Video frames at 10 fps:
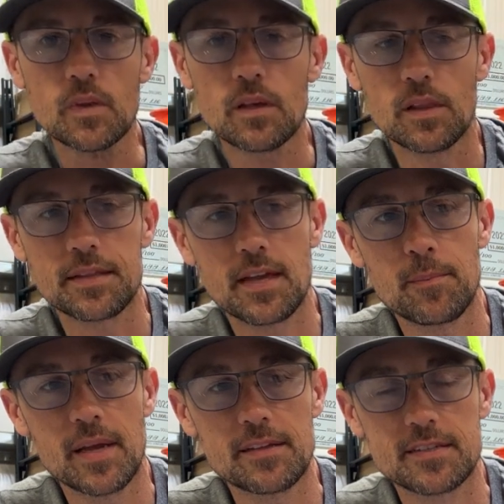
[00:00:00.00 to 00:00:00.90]
Let
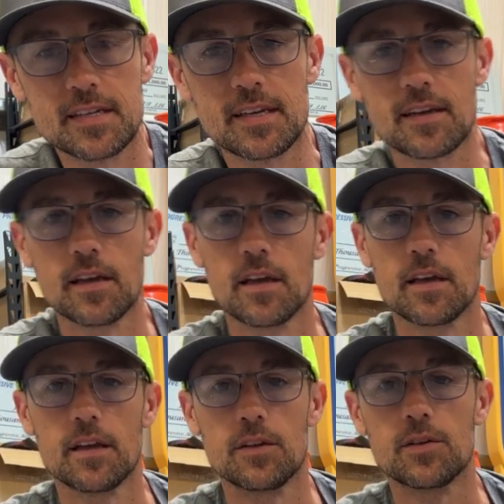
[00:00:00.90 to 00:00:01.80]
that bait sink.
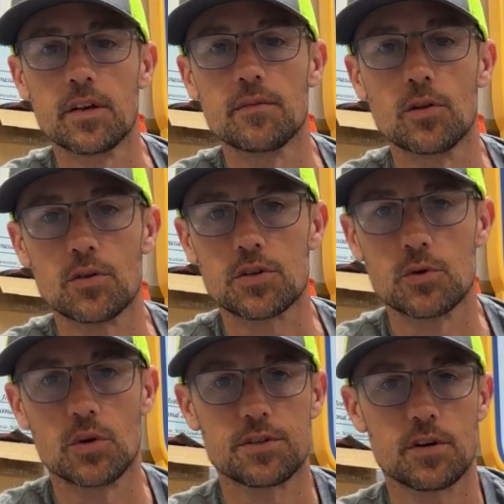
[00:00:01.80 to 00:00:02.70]
You can give a little
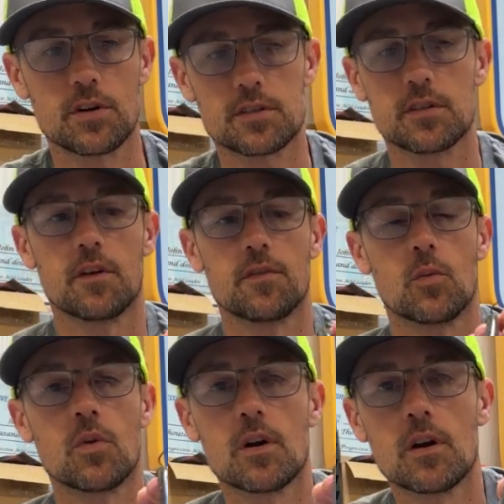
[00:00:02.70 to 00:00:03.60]
short jerks of the
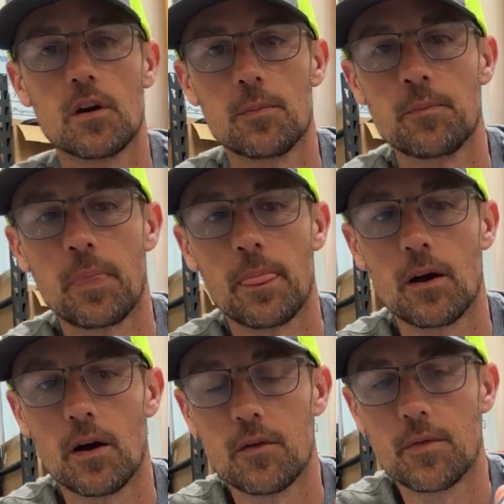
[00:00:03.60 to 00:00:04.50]
worm,
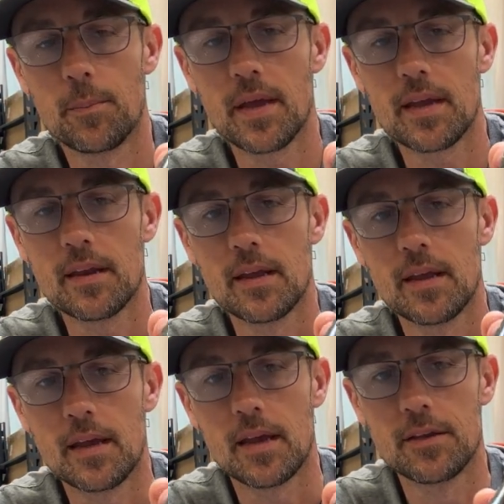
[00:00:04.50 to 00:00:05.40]
of the bait,
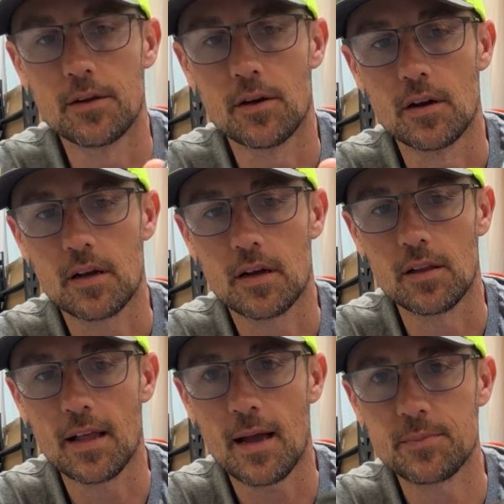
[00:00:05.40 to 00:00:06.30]
and you're going to
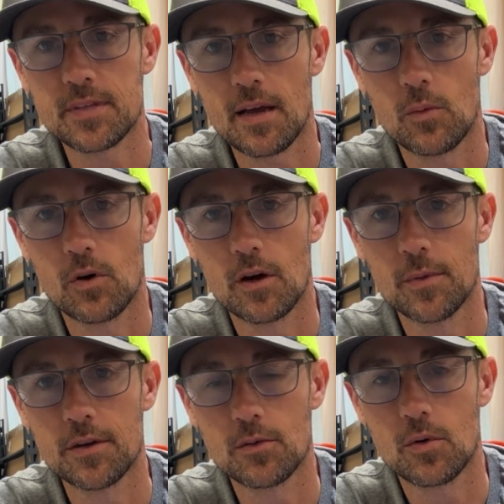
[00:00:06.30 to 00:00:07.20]
collapse that worm
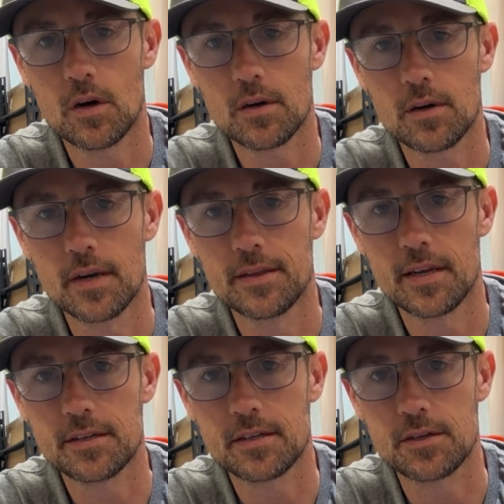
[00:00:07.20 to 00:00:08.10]
underwater, and
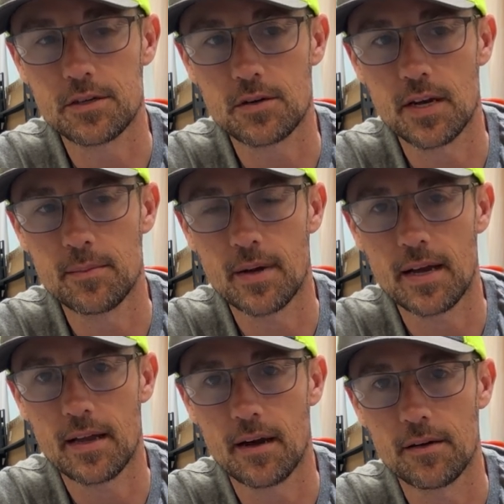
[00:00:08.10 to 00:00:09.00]
then it's going to straighten
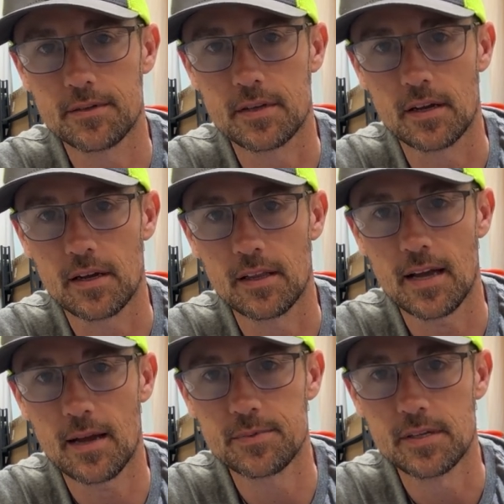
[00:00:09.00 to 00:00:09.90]
back out. It's going to
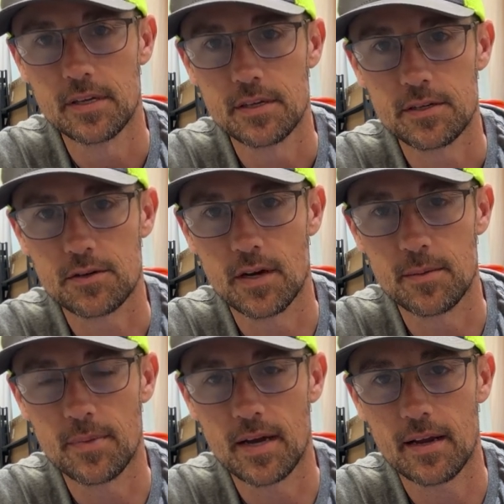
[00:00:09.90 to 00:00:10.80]
collapse,
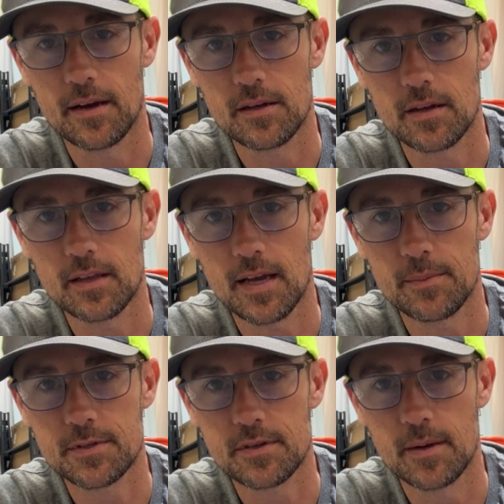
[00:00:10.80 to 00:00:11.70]
straighten back out,
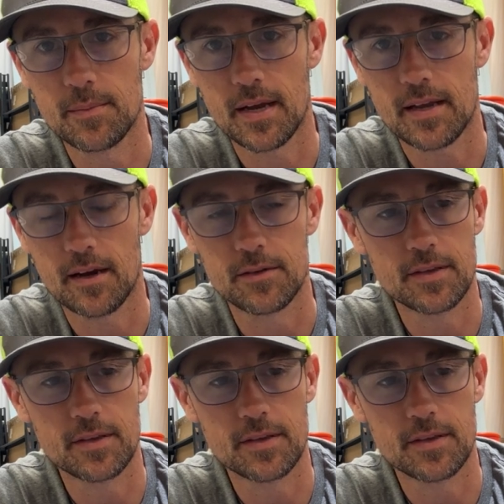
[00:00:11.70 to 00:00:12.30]
collapse, straighten back out.